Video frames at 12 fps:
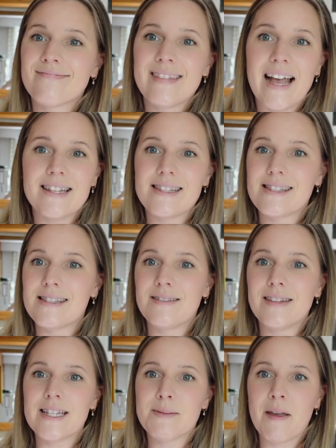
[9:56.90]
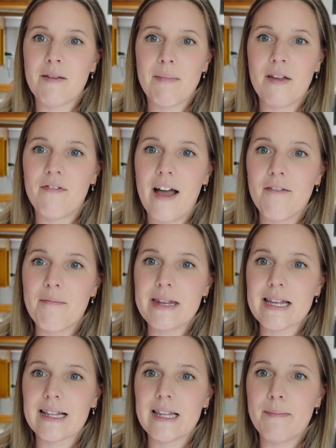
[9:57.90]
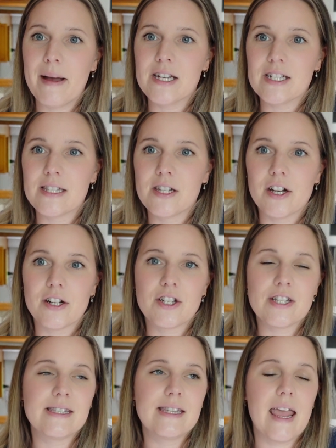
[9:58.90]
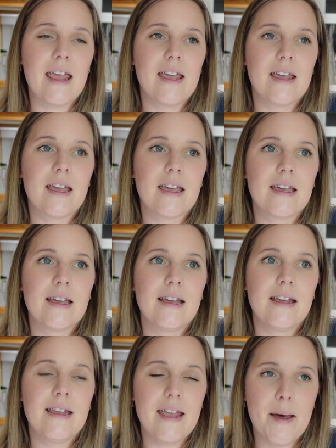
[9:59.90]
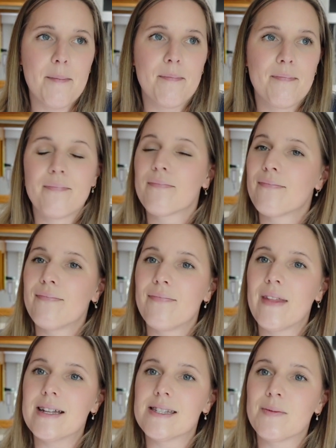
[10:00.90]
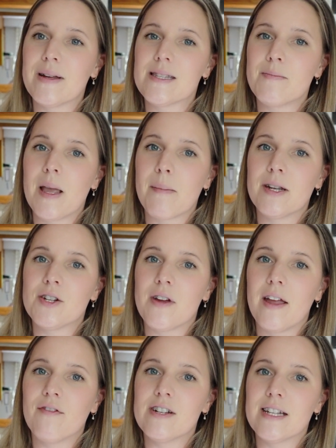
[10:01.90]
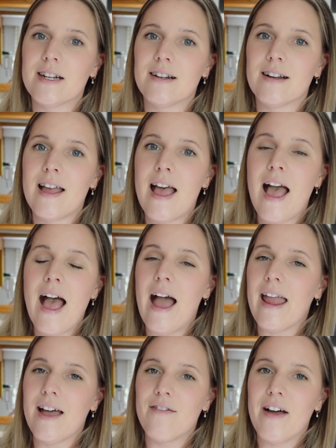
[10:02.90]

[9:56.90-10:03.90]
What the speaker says: that's my 5-minute clip I just took, just saying, yeah, that's the recipe I'm gonna try for dinner. I have